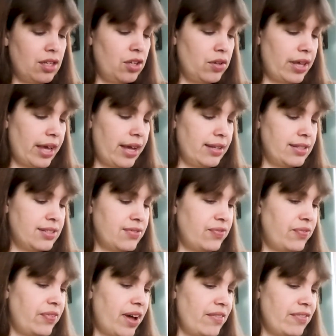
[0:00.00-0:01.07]
you get
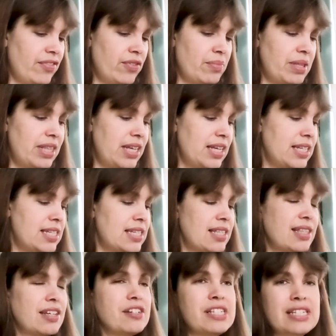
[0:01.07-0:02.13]
five of them in this.
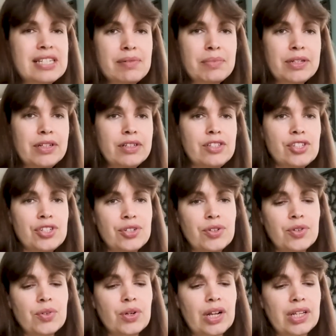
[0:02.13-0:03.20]
They're similar
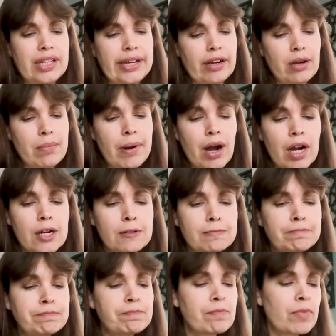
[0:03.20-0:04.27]
to a Lara bar,
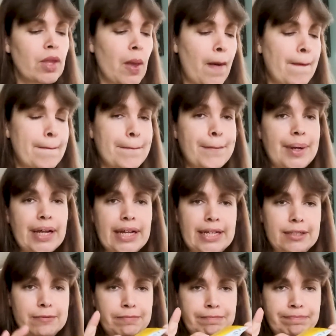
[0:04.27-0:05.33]

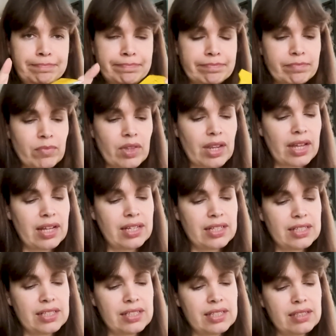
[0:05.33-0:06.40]
but
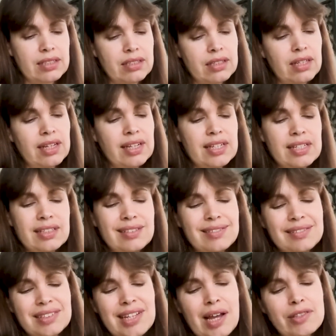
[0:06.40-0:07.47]
uh,
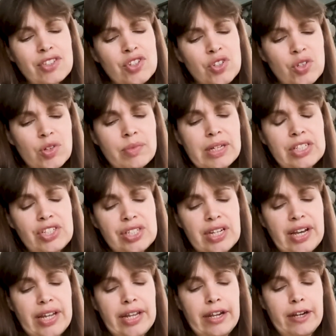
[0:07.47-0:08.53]
not too much
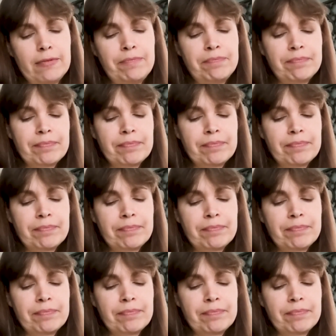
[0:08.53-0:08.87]
tinier.